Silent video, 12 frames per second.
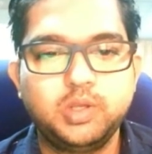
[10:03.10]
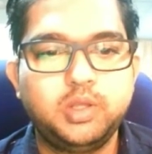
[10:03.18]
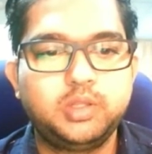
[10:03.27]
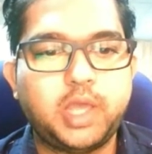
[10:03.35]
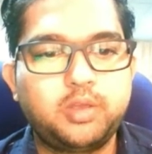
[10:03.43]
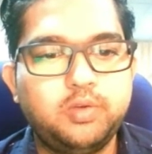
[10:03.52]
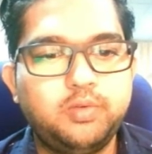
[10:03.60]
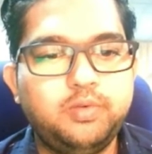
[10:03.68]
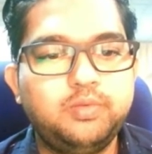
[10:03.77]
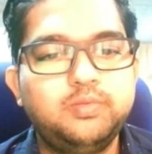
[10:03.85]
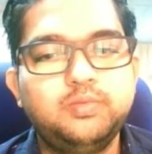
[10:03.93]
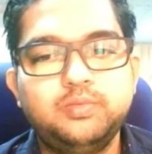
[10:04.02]
thank you.
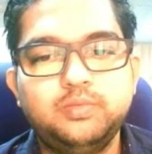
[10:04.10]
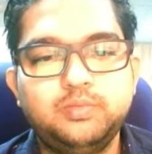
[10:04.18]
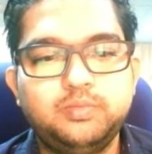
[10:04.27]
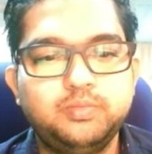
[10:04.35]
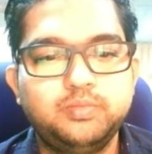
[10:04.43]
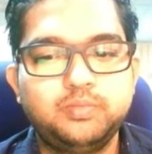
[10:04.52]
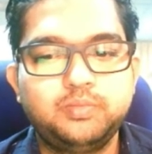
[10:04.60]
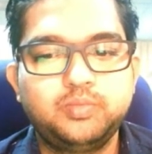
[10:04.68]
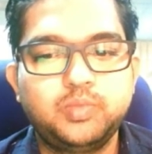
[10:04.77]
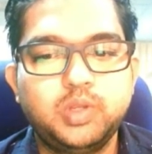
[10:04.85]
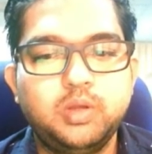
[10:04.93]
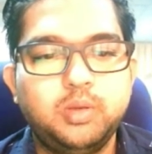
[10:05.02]

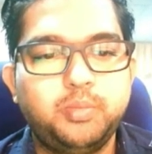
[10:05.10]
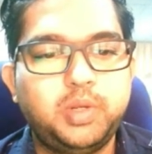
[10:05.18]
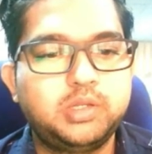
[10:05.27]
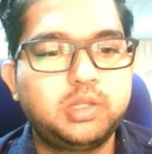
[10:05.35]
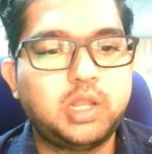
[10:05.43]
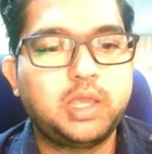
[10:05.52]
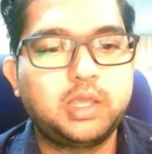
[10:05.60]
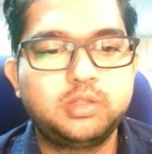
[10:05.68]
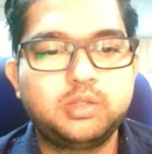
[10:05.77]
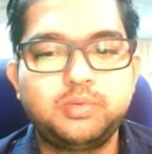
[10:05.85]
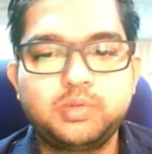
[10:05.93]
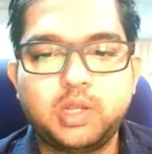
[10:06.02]
Please like and
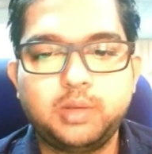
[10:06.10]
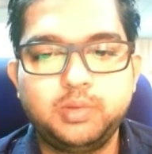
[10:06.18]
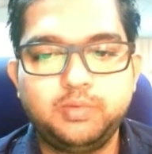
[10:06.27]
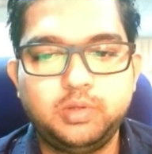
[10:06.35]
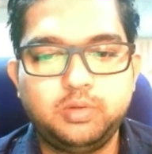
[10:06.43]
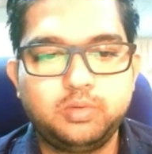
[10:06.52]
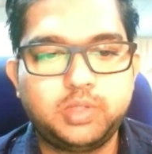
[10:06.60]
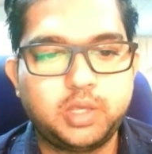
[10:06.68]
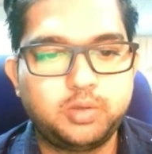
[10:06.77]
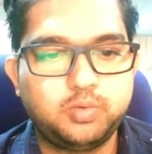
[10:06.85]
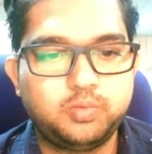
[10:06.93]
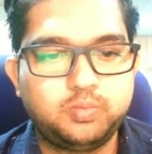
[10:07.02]
subscribe the video.
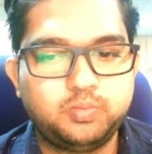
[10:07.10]
Thank you.